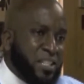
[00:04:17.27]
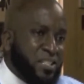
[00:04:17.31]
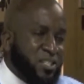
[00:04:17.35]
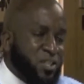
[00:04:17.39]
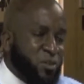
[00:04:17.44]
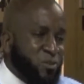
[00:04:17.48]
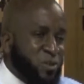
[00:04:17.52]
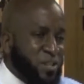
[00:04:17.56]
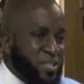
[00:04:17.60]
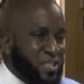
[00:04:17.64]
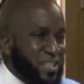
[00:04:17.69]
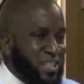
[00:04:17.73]
so
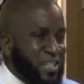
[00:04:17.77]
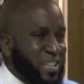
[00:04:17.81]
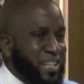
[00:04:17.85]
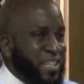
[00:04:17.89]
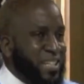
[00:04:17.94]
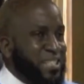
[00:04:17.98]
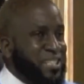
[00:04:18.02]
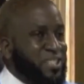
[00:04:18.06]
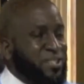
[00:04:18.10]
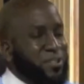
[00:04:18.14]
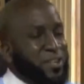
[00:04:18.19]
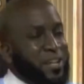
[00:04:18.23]
once they get
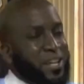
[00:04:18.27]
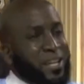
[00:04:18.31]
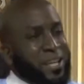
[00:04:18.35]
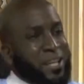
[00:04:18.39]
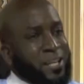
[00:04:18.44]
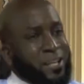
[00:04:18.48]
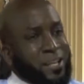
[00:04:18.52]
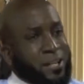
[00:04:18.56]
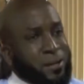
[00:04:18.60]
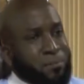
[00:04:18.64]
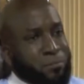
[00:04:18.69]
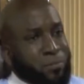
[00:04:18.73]
into
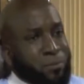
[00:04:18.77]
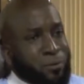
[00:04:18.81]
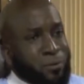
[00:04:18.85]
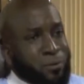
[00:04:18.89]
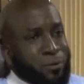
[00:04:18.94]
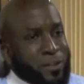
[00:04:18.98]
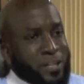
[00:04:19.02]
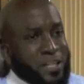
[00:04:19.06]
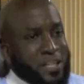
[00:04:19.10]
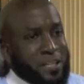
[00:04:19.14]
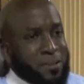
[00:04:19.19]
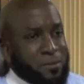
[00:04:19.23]
an
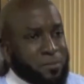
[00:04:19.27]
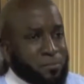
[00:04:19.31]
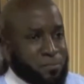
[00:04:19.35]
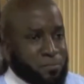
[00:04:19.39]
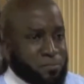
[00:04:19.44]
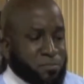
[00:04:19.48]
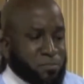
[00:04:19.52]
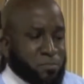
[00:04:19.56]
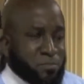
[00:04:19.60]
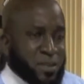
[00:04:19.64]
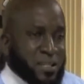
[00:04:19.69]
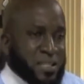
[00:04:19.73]

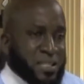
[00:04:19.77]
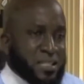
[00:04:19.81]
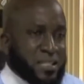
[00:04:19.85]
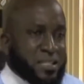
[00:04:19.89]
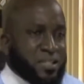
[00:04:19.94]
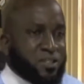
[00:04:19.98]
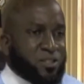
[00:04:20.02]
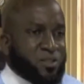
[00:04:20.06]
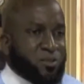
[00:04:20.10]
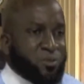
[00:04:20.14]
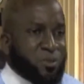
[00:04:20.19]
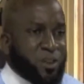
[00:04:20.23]
employment
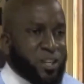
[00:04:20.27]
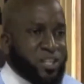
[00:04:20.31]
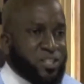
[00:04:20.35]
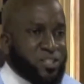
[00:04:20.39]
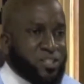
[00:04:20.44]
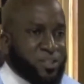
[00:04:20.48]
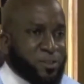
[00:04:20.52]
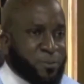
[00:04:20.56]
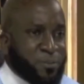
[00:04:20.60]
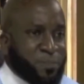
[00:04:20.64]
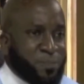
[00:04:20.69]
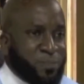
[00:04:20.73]

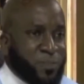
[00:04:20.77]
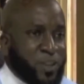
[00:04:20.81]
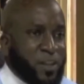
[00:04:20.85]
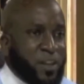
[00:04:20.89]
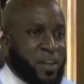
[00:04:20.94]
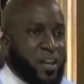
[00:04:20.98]
situation,